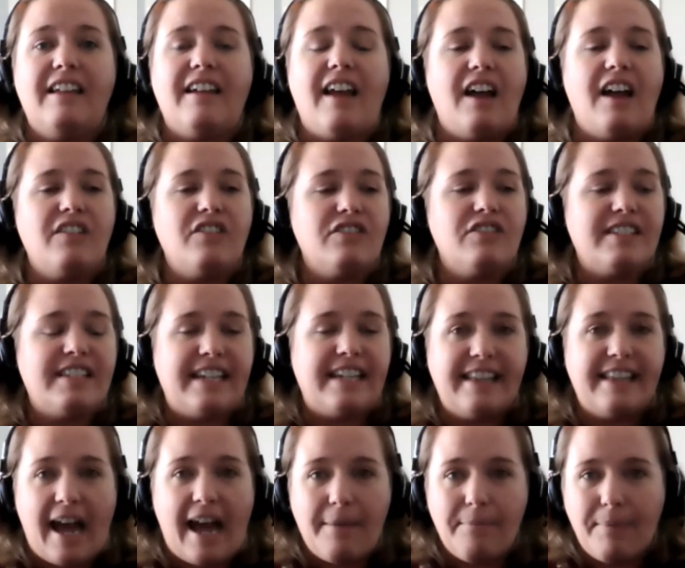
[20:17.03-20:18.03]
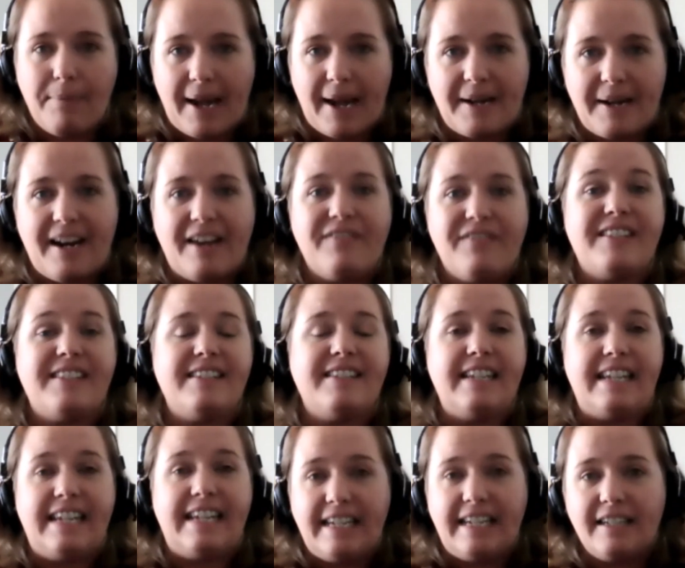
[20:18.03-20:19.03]
understand that better. I've
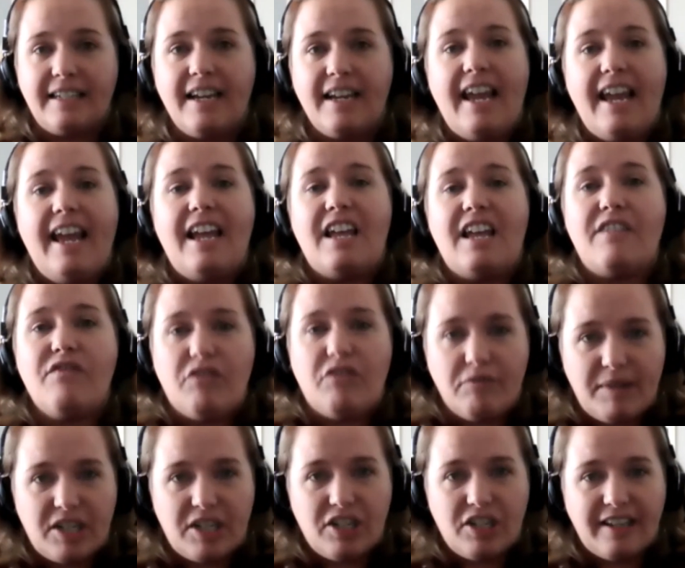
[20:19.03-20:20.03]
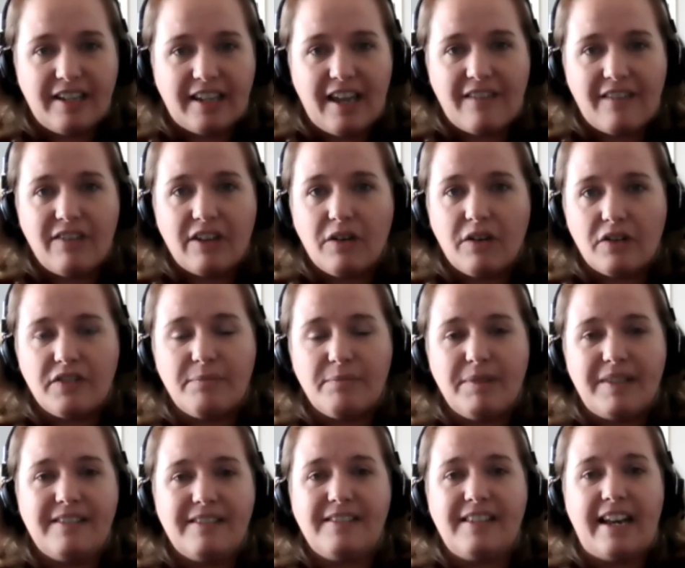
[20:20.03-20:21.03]
seen information that Kevin
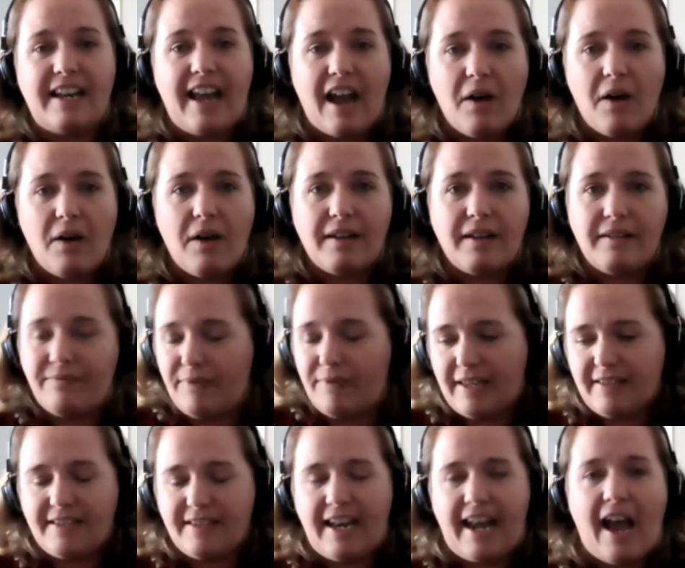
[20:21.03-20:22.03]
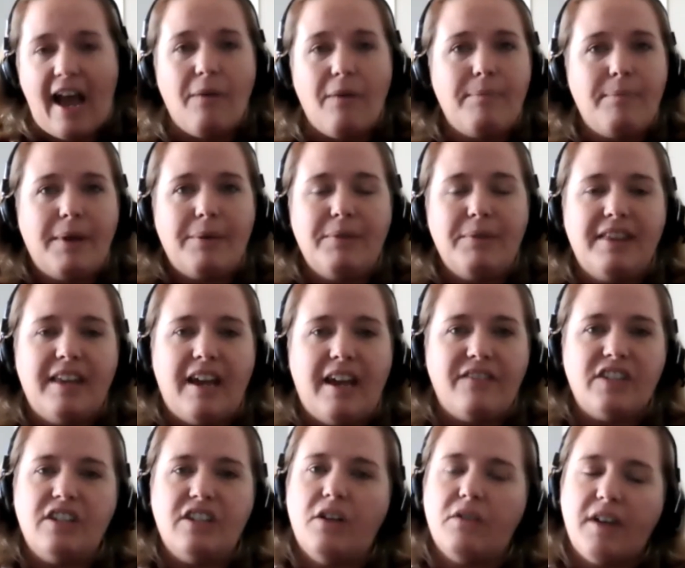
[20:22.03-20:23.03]
Grossman sent out, but would love
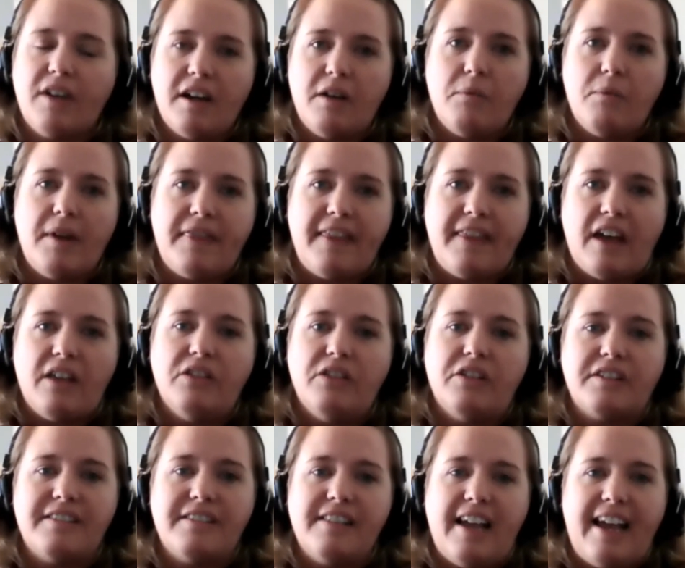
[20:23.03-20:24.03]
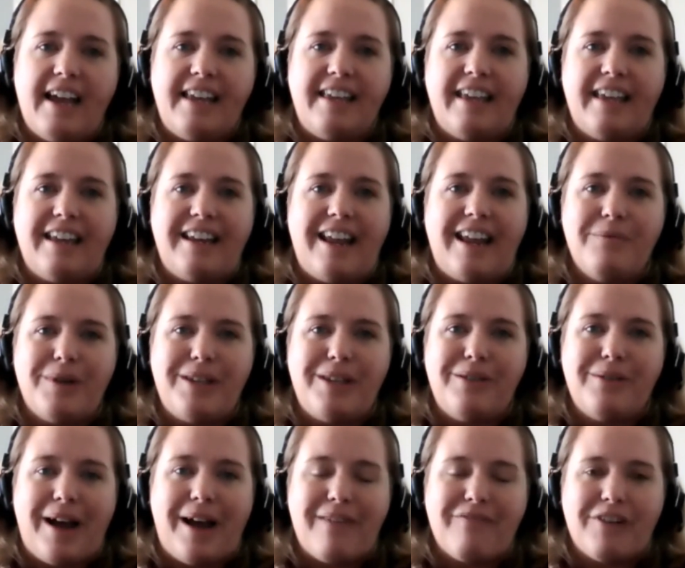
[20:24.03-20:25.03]
to know kind of what that looked like and what
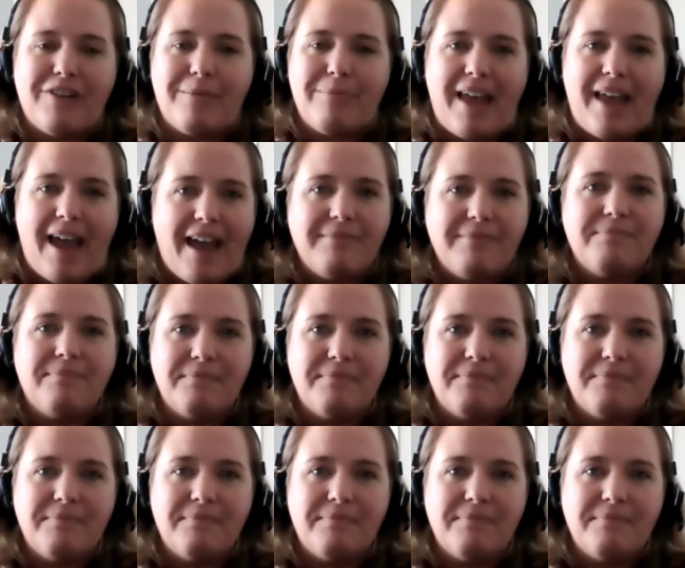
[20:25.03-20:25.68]
you got from that.